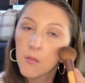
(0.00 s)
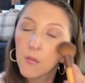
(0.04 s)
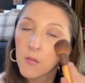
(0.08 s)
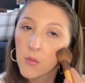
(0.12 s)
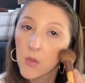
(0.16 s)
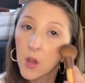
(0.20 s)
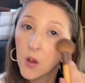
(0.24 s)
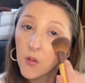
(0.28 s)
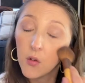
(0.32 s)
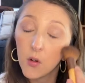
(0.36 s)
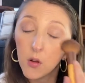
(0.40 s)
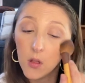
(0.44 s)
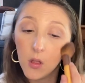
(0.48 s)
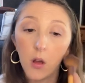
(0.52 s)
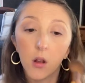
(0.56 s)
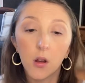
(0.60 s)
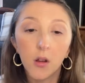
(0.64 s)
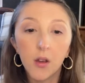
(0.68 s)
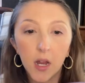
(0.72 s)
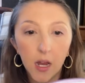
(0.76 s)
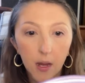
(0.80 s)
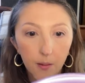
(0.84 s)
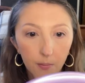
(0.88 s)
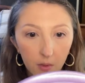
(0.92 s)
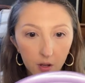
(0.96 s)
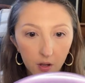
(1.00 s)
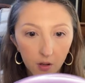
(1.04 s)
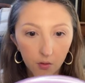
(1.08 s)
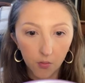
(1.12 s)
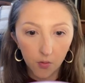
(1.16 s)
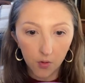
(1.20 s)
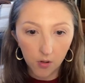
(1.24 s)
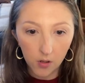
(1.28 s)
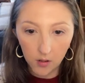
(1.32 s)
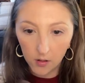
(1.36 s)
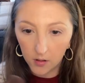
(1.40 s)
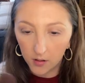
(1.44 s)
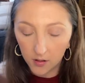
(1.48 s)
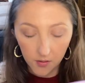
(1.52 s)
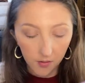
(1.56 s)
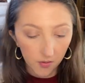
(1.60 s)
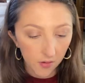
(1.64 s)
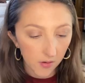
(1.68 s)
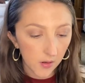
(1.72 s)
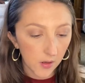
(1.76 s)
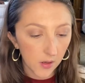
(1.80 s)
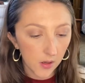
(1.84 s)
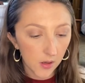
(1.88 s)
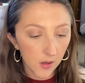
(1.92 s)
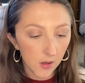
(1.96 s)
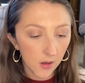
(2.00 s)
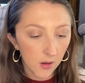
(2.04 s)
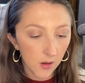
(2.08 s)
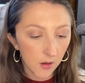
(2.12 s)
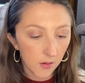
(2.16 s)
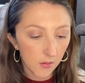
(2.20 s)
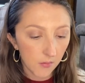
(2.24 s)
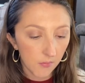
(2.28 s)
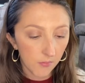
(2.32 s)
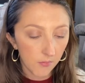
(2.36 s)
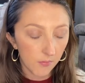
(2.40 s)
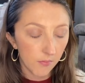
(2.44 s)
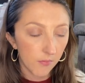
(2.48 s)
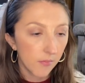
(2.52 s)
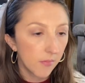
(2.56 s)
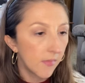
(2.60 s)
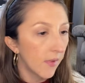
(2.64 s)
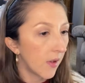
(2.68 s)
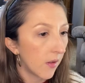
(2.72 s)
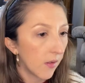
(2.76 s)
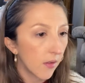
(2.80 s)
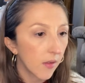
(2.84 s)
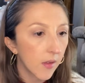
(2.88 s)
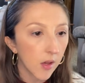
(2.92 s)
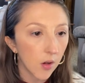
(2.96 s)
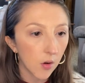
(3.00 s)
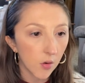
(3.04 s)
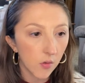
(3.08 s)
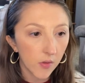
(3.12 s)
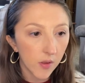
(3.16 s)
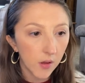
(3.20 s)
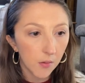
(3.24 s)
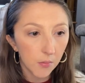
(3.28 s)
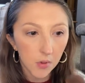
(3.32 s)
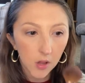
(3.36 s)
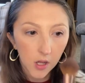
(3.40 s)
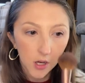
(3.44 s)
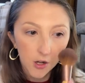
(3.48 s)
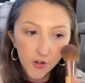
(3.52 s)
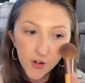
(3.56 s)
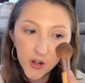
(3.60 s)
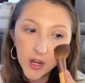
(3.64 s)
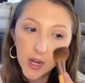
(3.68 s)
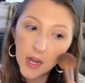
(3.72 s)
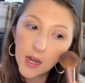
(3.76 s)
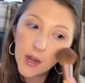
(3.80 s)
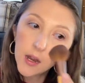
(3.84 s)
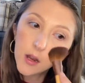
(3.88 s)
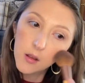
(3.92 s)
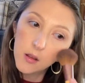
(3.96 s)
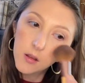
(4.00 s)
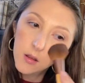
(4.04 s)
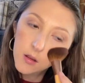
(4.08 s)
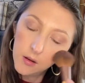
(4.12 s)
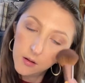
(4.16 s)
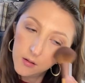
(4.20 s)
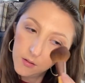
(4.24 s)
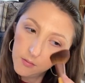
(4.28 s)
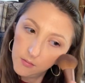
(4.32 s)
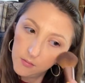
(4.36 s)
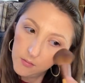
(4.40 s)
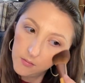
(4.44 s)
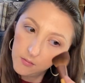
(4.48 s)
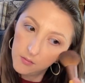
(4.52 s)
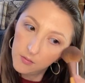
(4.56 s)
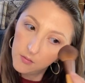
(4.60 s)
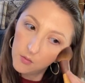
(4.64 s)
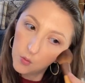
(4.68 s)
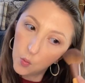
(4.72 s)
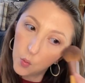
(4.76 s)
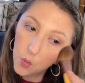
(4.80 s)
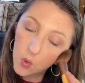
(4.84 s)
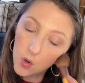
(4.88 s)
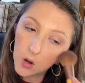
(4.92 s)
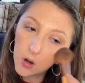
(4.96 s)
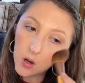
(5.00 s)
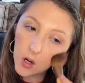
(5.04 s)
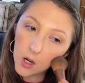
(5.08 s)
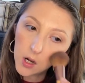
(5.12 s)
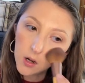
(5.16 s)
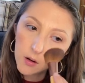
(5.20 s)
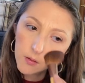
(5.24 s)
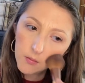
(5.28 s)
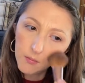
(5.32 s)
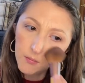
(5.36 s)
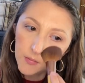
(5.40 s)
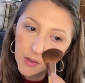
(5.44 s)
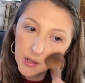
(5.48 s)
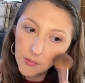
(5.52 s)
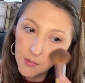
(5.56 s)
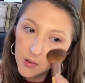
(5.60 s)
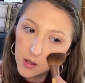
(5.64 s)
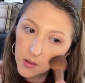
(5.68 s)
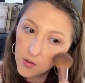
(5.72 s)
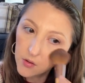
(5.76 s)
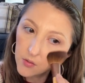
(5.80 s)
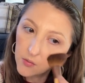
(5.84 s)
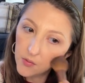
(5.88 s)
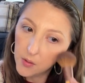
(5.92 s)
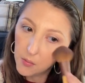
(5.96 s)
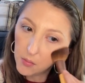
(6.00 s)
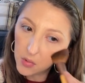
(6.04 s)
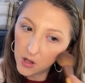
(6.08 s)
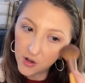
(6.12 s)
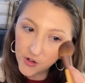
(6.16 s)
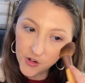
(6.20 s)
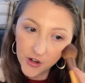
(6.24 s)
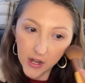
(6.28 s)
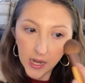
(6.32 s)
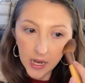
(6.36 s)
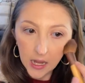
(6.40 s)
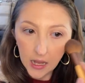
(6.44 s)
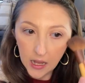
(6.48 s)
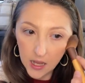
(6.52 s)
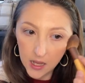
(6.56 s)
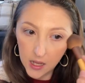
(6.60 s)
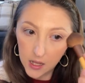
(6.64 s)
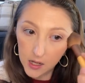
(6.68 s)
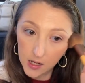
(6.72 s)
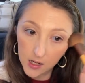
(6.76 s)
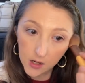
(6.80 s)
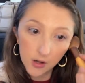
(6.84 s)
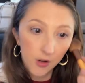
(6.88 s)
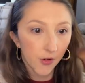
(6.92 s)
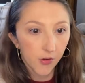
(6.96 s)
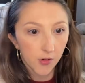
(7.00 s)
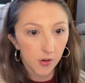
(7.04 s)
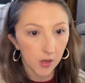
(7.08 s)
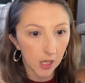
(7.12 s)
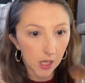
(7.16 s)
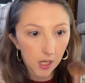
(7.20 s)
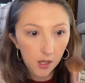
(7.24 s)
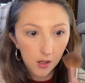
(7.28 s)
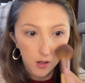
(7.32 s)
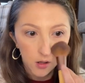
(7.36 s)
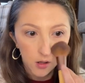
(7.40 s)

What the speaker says: For a long time, this was the only blush I wore, maybe the only blush I had, actually.